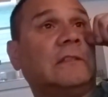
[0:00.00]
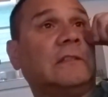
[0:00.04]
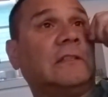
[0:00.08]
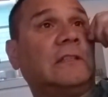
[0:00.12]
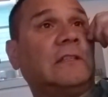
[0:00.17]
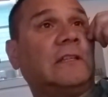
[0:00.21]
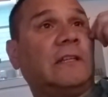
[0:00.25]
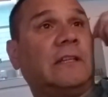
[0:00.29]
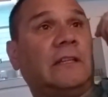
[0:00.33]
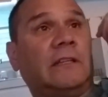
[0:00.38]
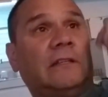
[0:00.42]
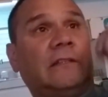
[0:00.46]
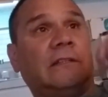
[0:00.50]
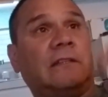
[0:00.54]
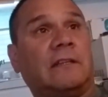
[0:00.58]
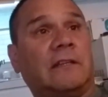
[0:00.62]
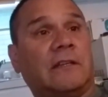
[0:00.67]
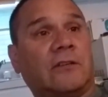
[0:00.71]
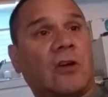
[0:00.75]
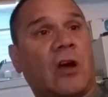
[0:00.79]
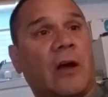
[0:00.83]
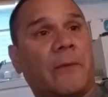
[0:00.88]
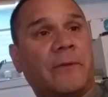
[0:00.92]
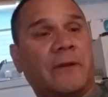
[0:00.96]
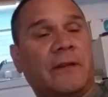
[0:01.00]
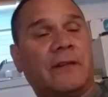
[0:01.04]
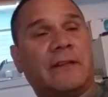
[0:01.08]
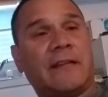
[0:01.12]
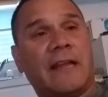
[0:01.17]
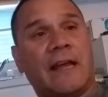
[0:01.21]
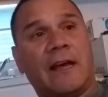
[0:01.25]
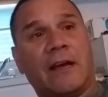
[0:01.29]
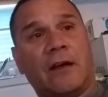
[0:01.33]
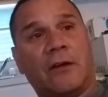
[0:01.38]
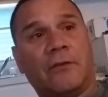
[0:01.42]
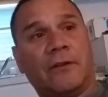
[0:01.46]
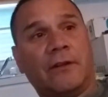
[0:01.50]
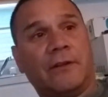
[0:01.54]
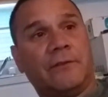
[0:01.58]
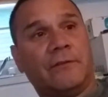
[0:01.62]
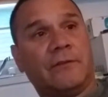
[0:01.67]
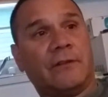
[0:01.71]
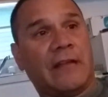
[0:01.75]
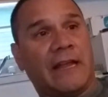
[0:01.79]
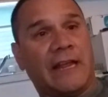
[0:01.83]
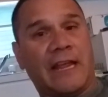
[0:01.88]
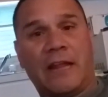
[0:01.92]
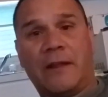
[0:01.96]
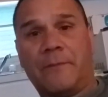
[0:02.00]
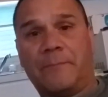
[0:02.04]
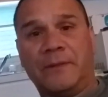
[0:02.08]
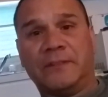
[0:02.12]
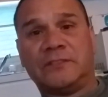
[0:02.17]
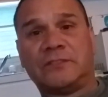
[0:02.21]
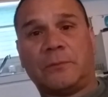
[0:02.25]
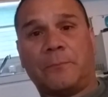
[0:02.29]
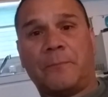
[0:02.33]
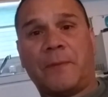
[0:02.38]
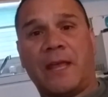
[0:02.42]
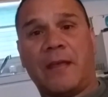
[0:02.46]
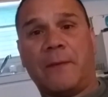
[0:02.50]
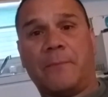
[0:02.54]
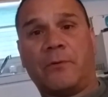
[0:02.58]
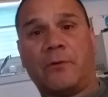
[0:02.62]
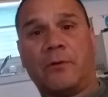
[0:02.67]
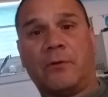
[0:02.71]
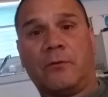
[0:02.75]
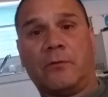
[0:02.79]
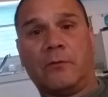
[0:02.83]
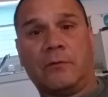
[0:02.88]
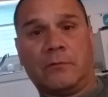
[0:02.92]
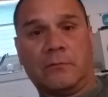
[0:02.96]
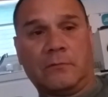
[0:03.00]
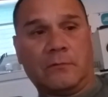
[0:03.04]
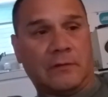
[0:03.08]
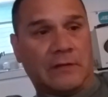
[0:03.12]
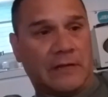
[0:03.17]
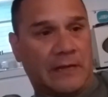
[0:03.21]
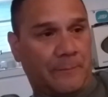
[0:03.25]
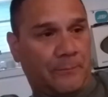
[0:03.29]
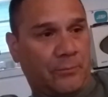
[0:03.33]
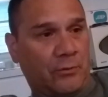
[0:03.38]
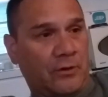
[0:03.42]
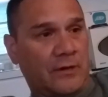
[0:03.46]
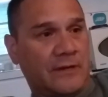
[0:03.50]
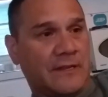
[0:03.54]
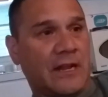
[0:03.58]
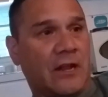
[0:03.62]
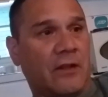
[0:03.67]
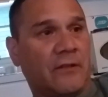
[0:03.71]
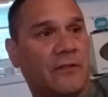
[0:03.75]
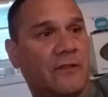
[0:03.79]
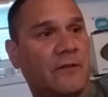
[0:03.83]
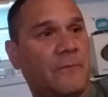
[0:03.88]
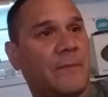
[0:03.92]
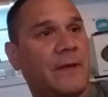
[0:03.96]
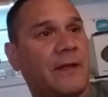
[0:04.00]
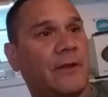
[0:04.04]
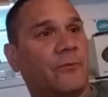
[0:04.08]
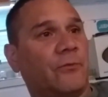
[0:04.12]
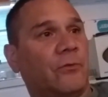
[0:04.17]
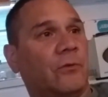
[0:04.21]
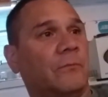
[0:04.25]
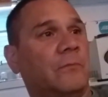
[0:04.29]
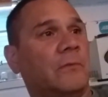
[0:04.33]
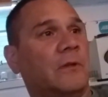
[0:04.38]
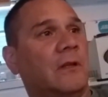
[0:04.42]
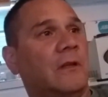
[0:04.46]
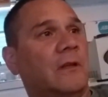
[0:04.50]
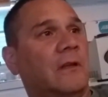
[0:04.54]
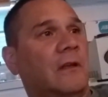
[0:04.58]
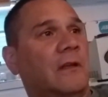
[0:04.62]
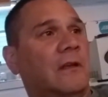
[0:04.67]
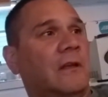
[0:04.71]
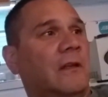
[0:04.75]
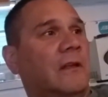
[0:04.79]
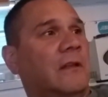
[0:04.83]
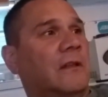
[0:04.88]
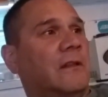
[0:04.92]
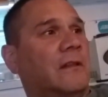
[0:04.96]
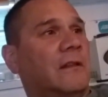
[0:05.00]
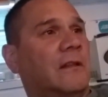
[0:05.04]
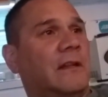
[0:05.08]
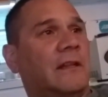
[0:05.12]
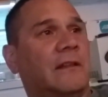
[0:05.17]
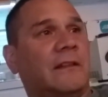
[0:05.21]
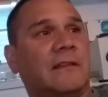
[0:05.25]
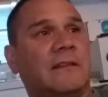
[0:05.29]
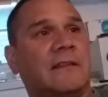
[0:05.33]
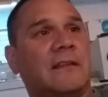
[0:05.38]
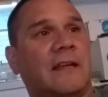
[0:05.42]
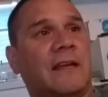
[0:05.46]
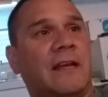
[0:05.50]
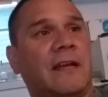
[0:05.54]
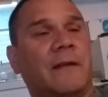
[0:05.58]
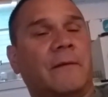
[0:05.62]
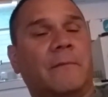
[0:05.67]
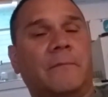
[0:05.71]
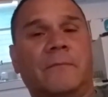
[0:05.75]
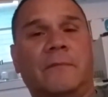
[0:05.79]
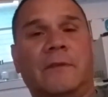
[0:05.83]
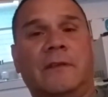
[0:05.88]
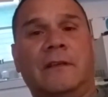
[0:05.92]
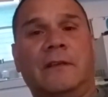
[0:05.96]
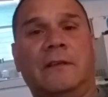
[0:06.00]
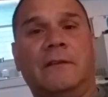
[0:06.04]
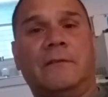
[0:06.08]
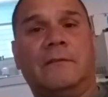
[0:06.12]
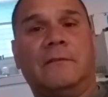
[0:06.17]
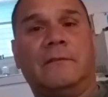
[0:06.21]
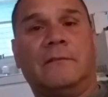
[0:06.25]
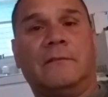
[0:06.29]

and copied it down, and I had a piece of paper, and I put it down in the bedroom. And at the time, the